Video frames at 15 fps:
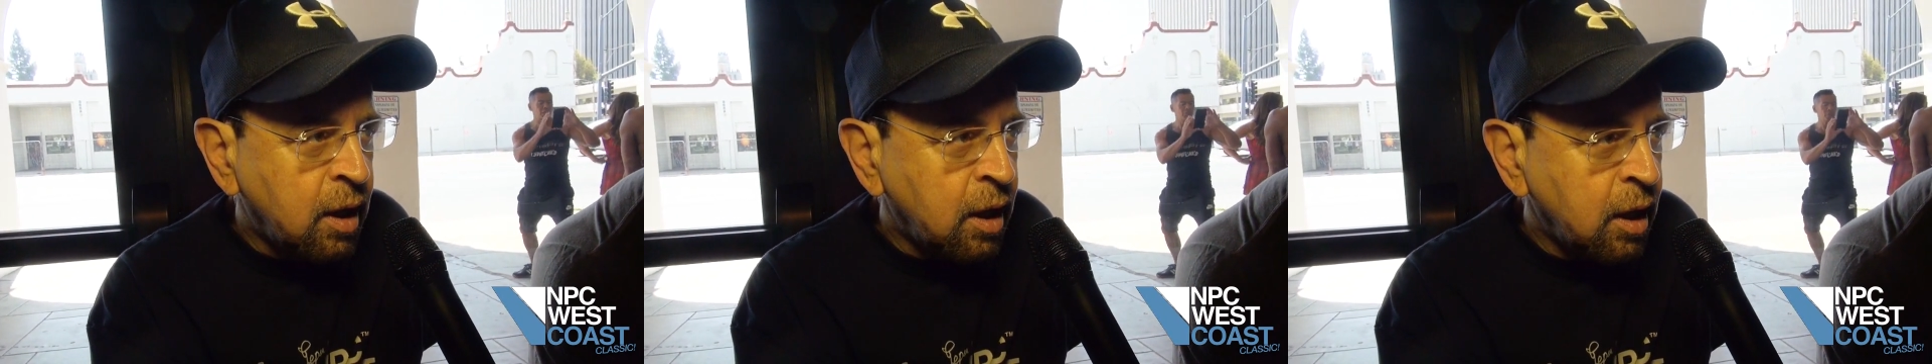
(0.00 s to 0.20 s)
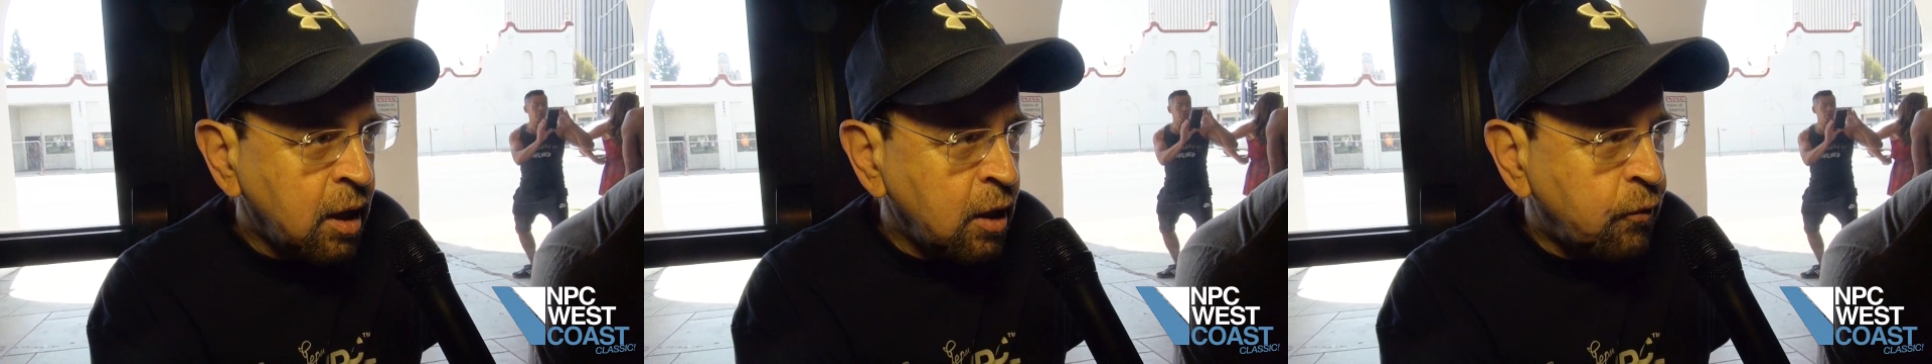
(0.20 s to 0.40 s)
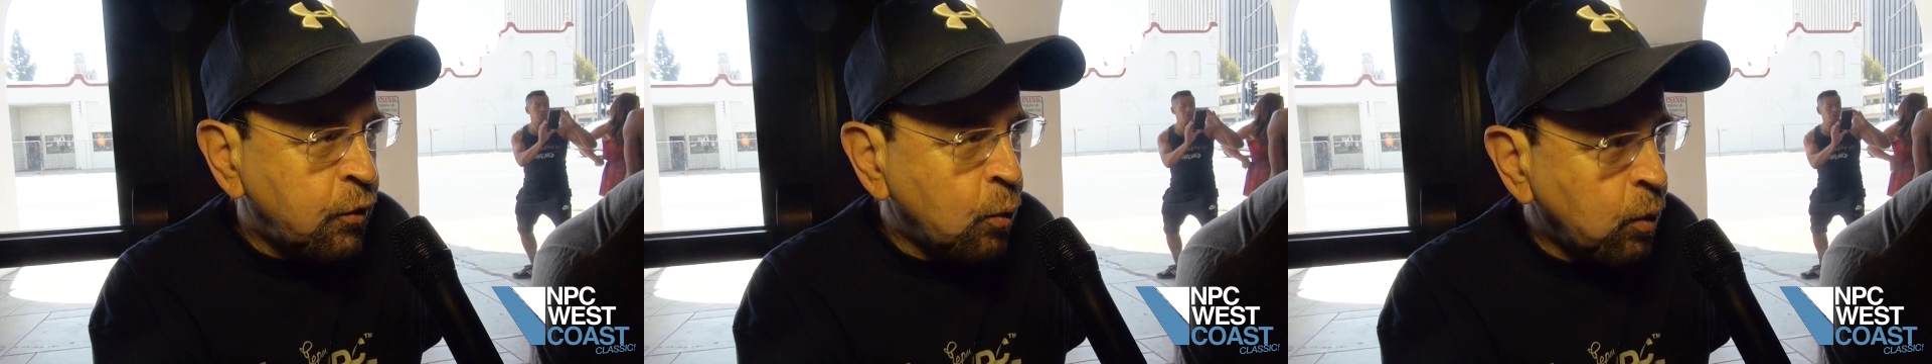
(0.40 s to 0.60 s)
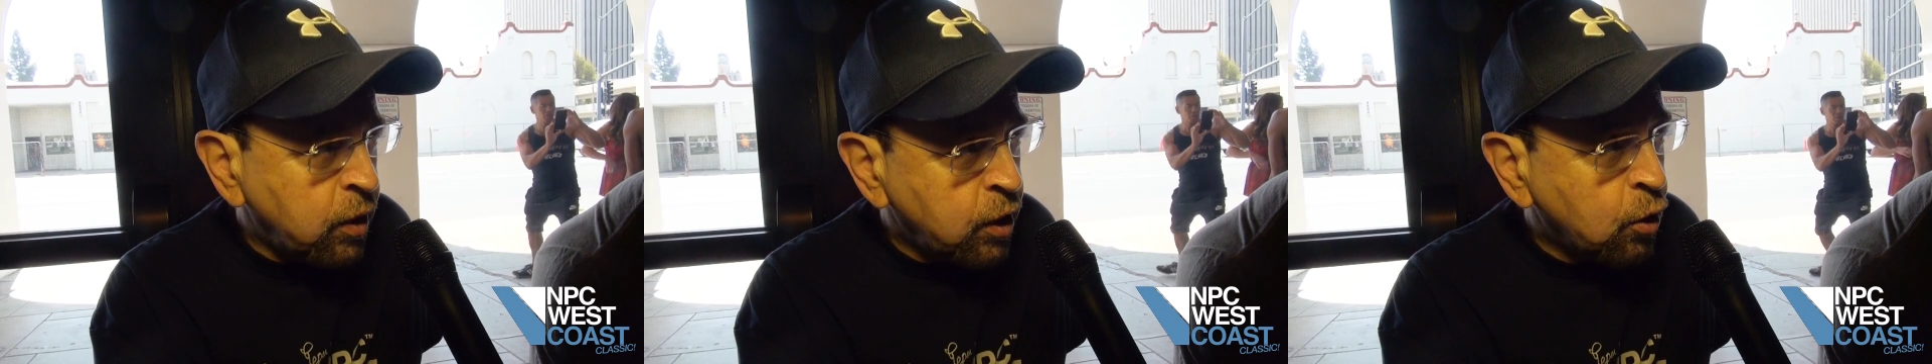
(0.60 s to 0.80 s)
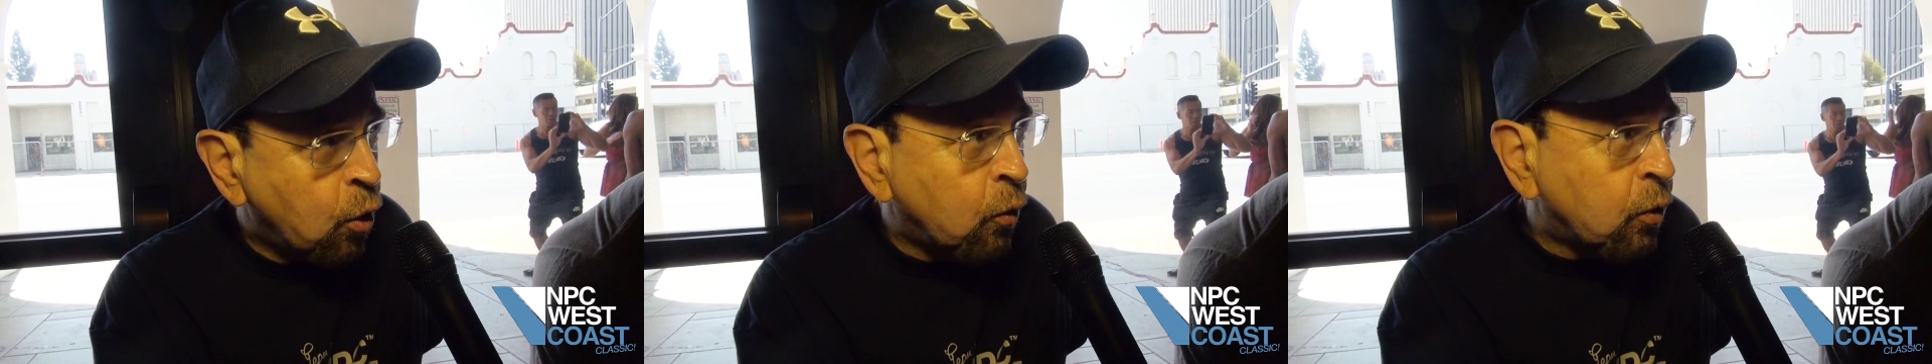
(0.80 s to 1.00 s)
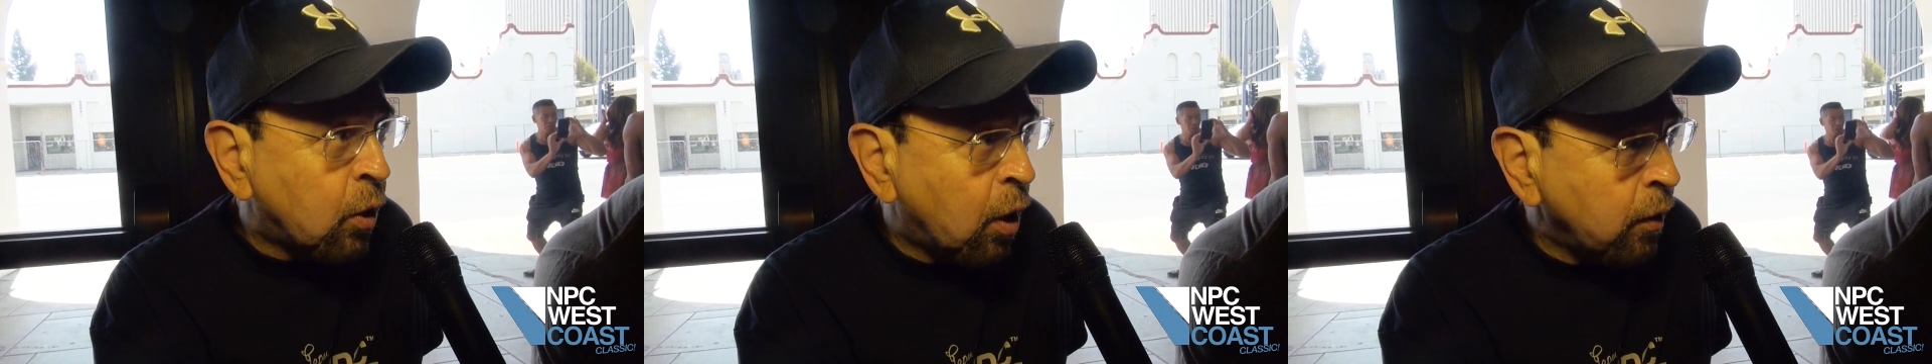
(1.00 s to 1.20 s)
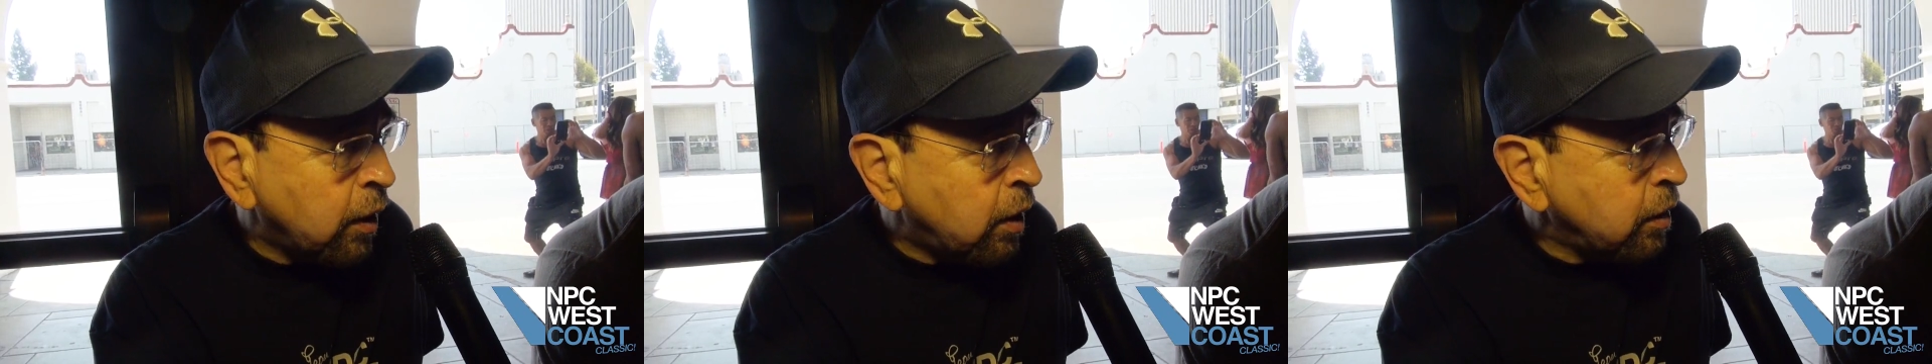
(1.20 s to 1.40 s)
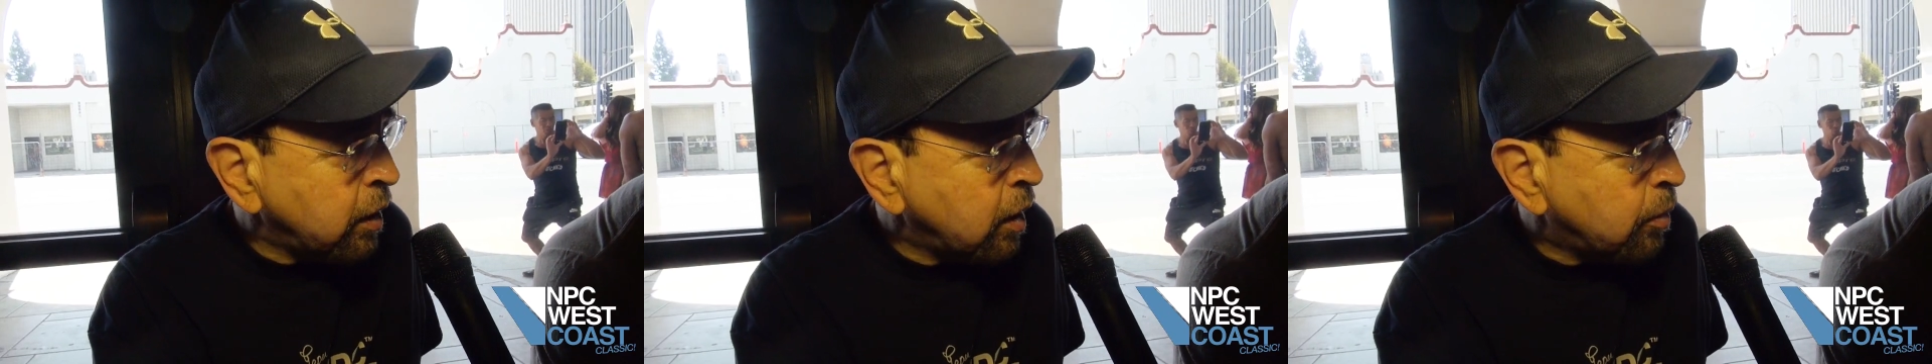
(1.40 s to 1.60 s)
And if you win the overall
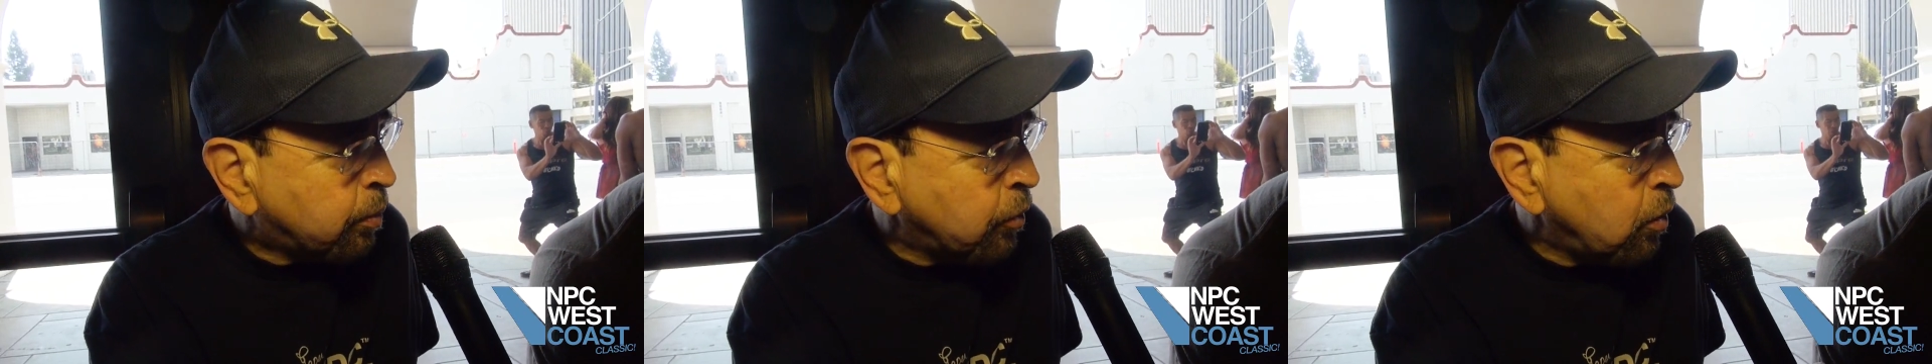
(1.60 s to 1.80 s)
there, you get a